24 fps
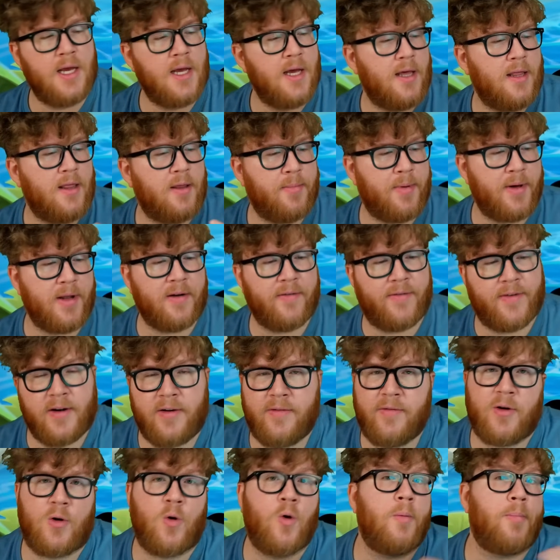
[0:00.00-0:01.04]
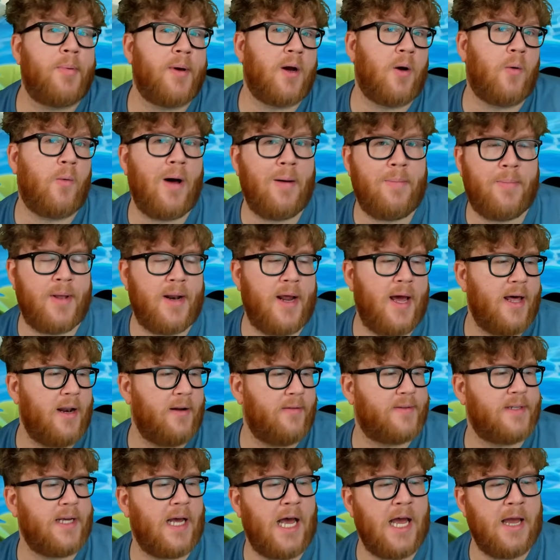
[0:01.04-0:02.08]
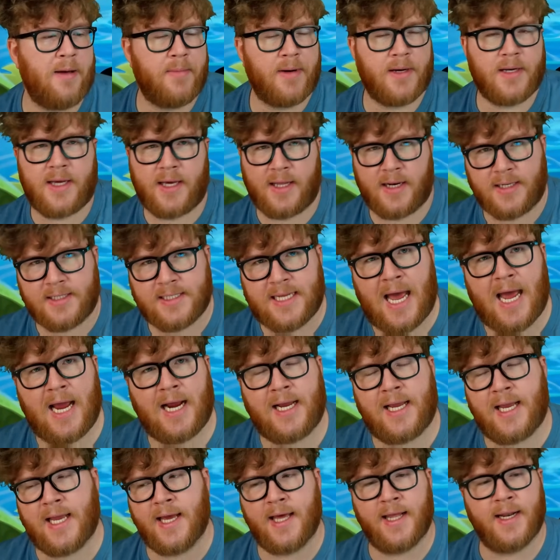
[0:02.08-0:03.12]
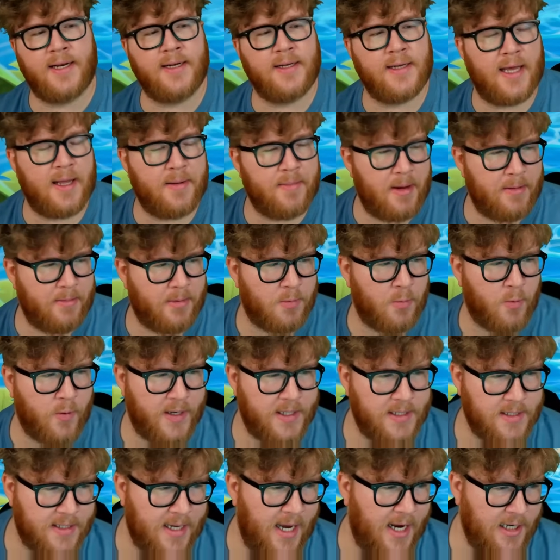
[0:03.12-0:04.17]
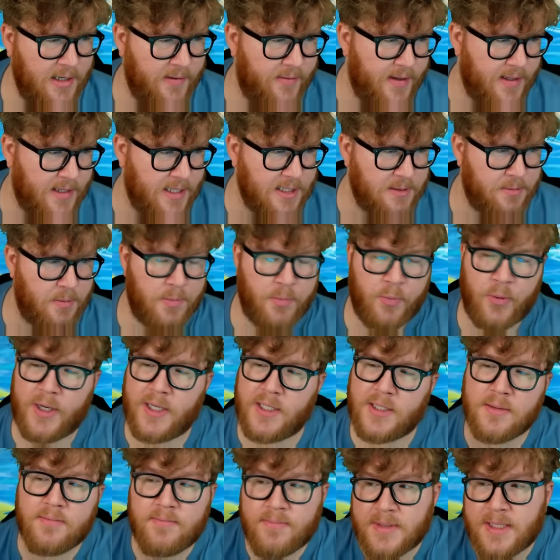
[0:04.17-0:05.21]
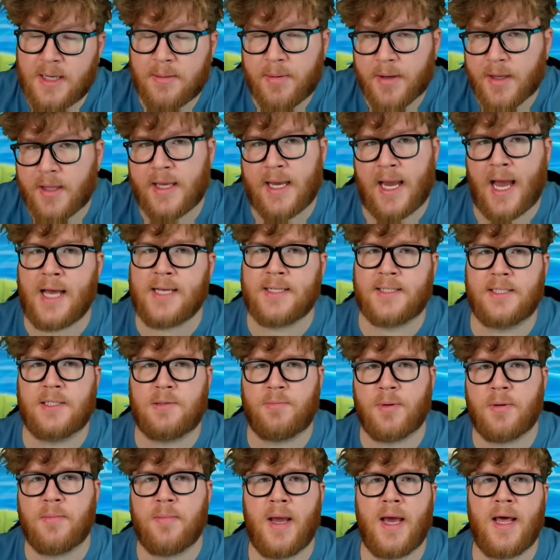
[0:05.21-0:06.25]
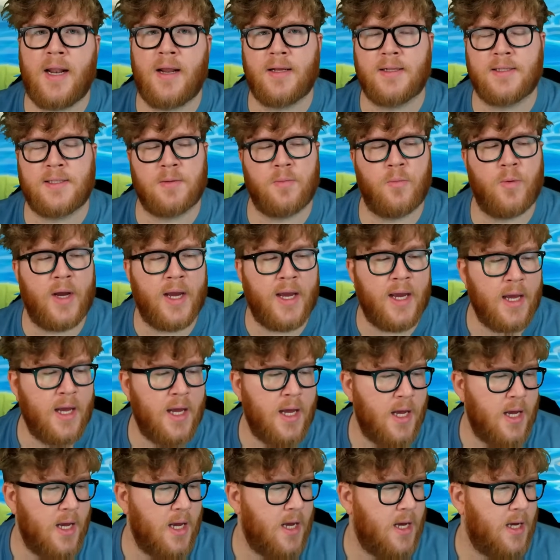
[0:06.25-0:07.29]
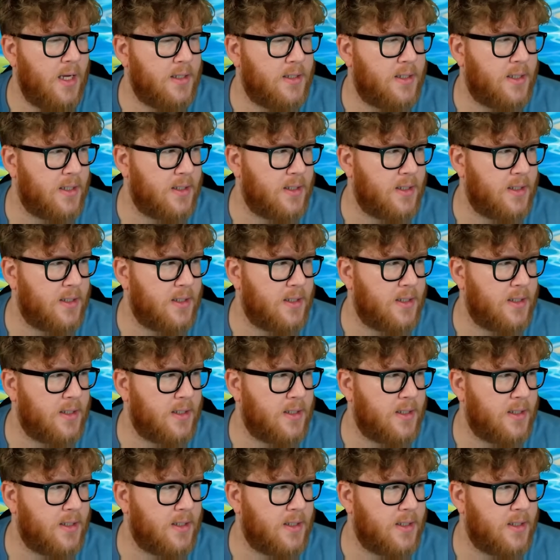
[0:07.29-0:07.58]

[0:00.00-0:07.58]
the benefit of equipping a weapon ahead of time and can attack in and maybe more easily activate this, but Priest typically has to spend mana in some way to